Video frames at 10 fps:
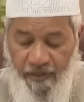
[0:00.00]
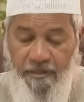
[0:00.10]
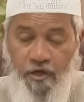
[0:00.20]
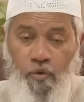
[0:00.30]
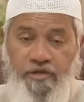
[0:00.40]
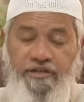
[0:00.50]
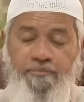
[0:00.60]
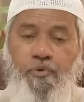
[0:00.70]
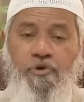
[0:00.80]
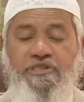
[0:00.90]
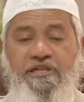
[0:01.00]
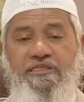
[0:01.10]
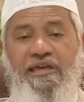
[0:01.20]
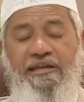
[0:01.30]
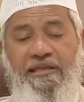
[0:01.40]
The question
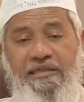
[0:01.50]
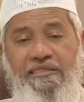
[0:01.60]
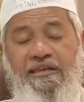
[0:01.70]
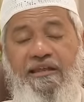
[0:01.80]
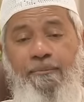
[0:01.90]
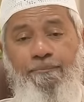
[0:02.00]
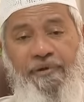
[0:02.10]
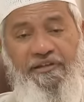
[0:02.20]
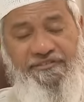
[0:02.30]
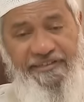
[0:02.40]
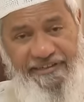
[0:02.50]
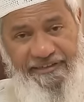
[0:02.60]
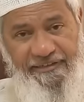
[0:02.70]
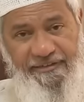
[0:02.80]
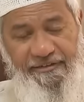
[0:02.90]
poses that is it
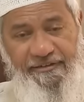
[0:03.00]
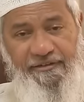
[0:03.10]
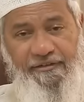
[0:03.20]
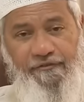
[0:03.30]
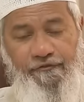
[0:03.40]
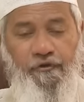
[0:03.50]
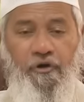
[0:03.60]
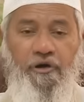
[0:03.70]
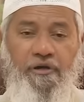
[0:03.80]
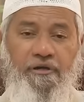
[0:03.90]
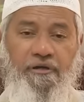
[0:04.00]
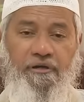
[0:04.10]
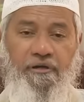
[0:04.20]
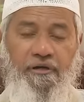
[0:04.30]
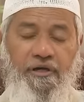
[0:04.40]
compulsory for
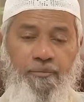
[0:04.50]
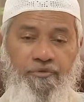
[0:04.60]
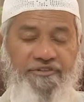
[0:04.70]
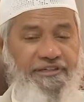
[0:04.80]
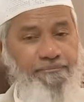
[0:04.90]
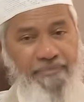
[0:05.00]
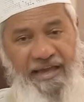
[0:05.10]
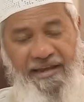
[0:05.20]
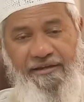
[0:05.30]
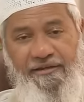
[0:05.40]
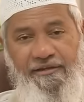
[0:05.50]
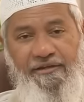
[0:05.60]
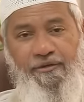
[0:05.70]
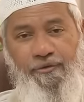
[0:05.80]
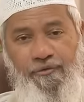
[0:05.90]
a Muslim man
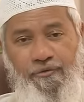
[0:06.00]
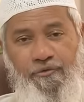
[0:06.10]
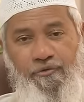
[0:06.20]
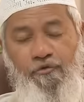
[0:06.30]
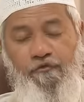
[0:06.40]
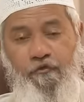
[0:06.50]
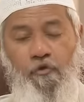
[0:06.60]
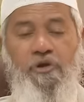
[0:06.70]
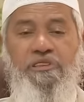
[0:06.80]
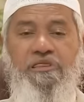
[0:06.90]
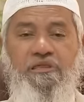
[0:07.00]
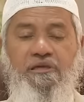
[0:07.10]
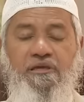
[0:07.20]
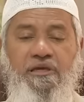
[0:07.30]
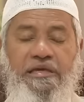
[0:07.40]
to force
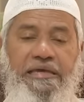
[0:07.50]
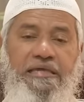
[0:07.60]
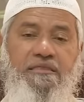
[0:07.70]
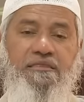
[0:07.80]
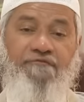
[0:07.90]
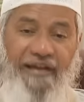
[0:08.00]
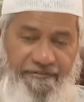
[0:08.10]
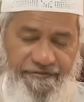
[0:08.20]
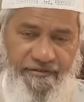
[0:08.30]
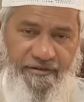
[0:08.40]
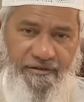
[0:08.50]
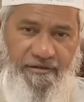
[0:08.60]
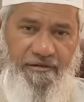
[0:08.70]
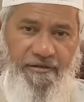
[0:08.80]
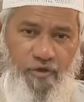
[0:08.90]
his wife
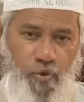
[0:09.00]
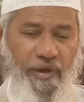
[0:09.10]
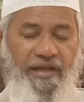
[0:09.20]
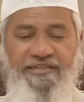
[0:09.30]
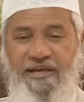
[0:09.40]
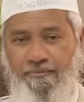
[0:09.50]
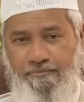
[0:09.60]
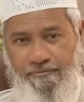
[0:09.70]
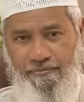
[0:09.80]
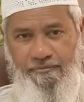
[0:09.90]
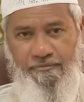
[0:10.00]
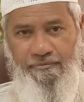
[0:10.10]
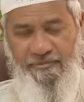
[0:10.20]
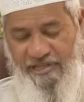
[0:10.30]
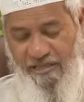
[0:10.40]
to wear hijab?
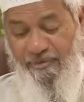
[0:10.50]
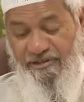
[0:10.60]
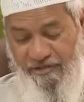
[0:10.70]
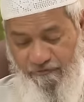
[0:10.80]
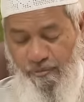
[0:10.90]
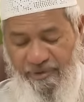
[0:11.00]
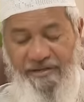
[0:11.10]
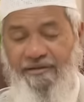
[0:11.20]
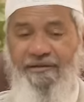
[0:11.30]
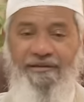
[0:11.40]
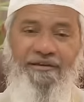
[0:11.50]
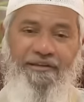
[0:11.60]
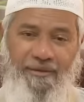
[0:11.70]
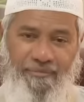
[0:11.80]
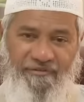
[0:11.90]
He has mentioned woman. It
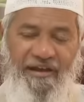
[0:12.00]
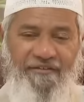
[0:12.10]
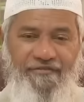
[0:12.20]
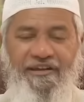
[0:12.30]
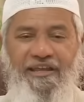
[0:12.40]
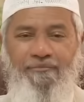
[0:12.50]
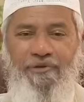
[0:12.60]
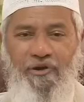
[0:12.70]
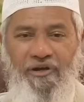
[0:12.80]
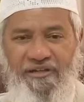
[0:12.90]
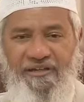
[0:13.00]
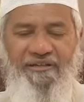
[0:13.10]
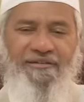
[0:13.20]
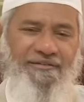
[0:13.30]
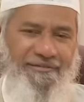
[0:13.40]
can be wife, it can be
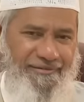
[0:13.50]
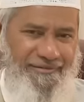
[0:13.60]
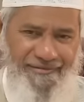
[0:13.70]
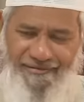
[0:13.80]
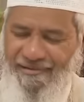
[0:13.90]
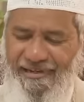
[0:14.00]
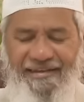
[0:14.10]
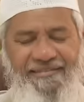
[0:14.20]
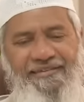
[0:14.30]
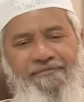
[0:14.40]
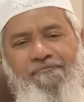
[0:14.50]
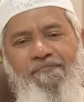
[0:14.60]
daughter, anything.